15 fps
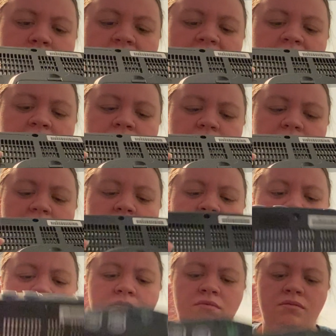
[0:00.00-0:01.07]
Actually,
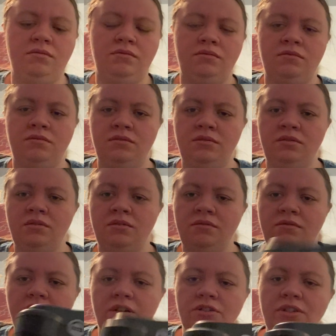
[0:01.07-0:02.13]

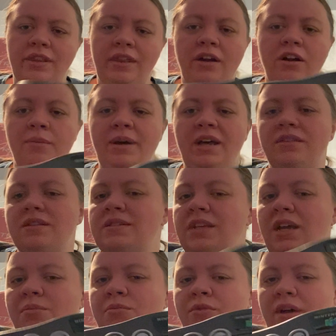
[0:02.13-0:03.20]
they are about the
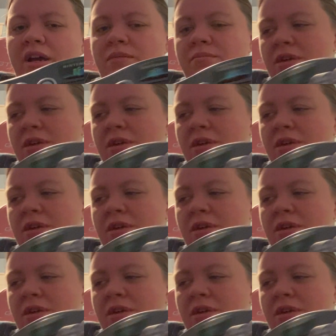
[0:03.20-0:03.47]
same weight.